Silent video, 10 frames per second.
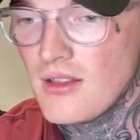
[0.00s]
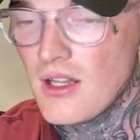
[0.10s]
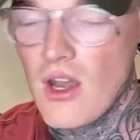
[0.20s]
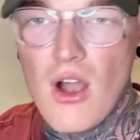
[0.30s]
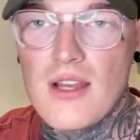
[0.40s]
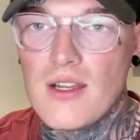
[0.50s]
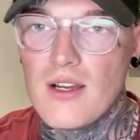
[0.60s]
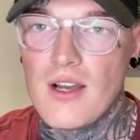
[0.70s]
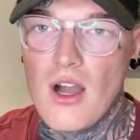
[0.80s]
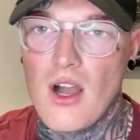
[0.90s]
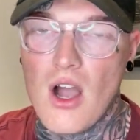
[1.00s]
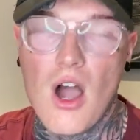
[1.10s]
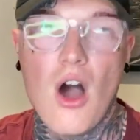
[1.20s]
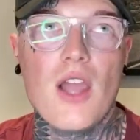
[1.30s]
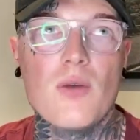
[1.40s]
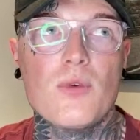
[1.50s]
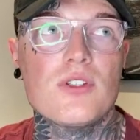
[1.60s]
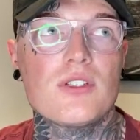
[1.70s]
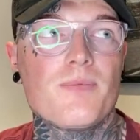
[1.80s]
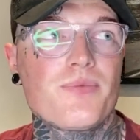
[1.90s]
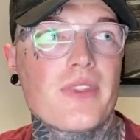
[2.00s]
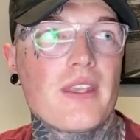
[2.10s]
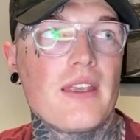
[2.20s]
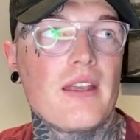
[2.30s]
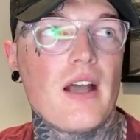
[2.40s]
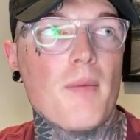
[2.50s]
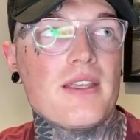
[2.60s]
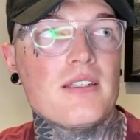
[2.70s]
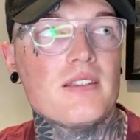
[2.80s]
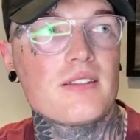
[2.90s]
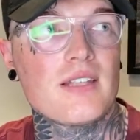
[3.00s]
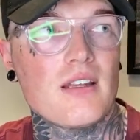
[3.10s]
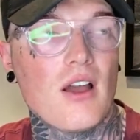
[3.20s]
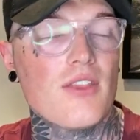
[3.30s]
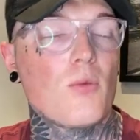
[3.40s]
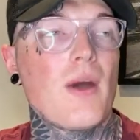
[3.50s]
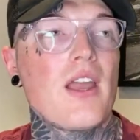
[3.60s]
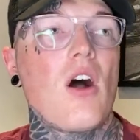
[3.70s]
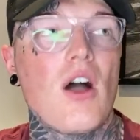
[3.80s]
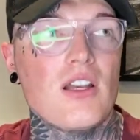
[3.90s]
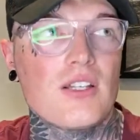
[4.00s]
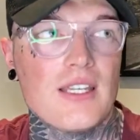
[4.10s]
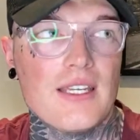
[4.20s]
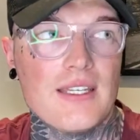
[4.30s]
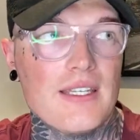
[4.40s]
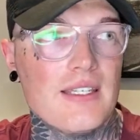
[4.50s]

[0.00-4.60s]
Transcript: The liner, like the way I look at it